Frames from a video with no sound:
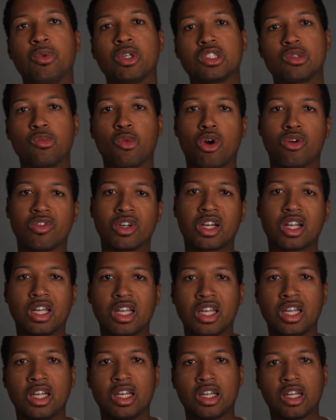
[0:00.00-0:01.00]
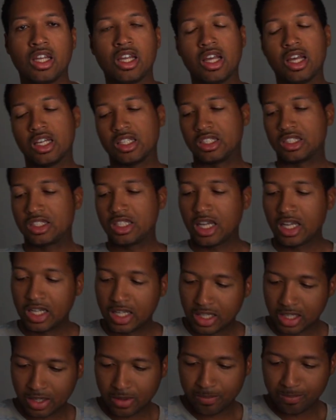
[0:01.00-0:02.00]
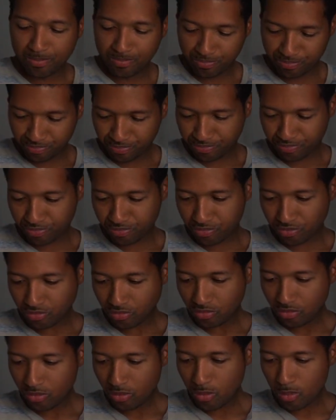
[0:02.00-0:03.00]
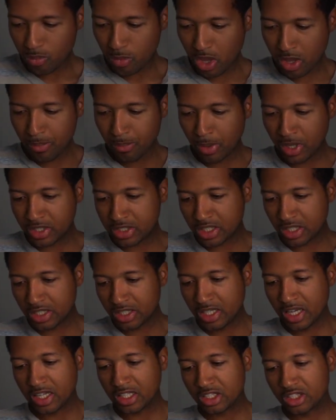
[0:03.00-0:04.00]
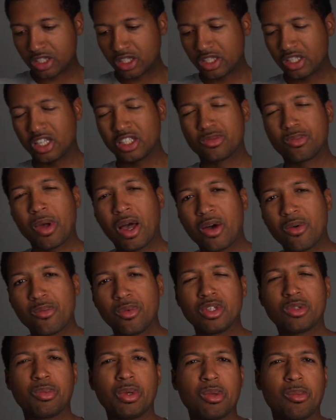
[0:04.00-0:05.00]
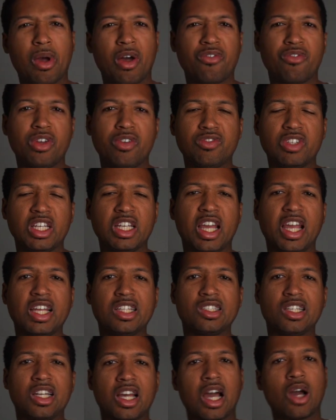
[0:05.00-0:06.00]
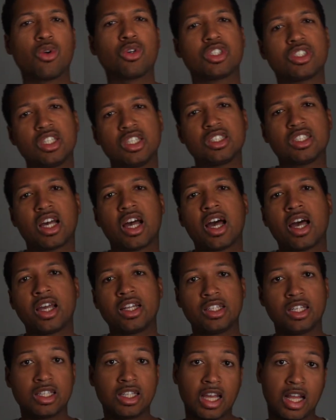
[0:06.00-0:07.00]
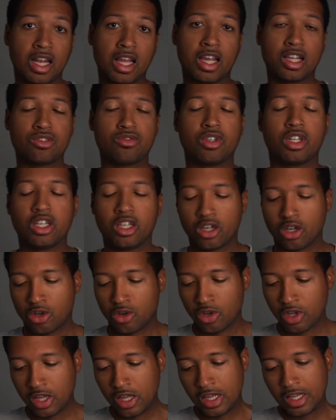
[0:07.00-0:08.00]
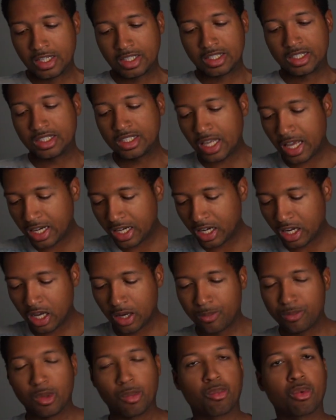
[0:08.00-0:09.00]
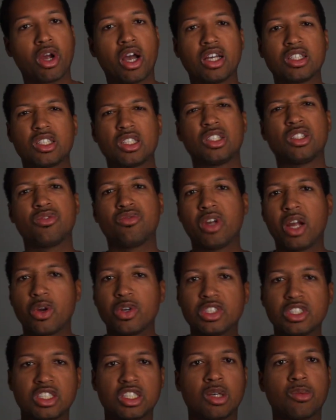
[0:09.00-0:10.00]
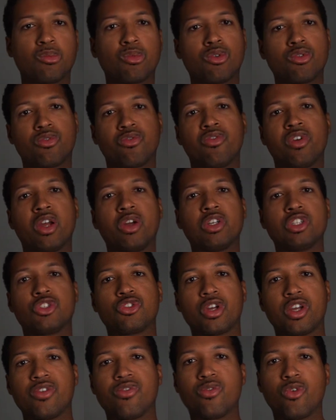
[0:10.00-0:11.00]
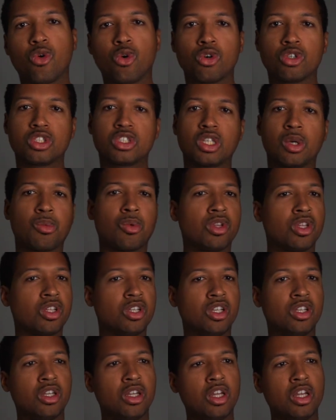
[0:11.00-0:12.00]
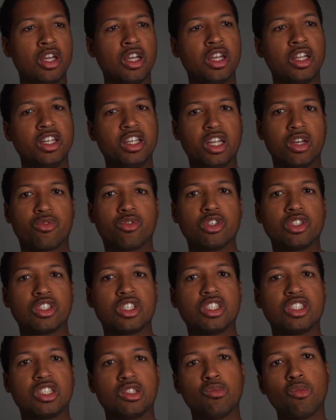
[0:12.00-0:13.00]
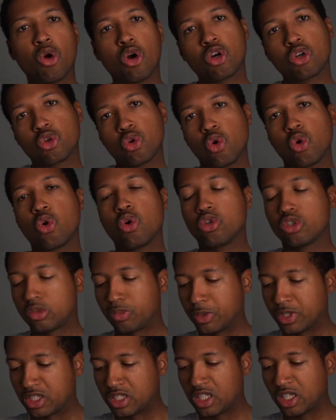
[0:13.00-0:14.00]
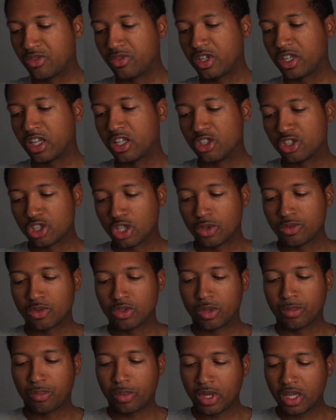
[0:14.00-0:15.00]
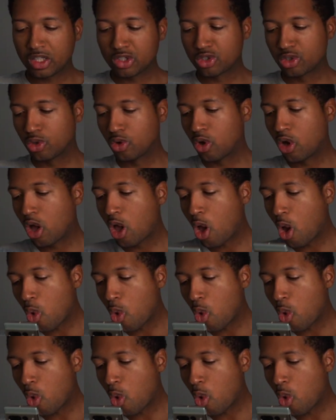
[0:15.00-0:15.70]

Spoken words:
much more of a clean aesthetic. But yes, it's been about 15 to 18 hours since I did that last video. Set it up, the process is very simple, very straightforward. Some of the differences is more Google specific in terms of the Pixel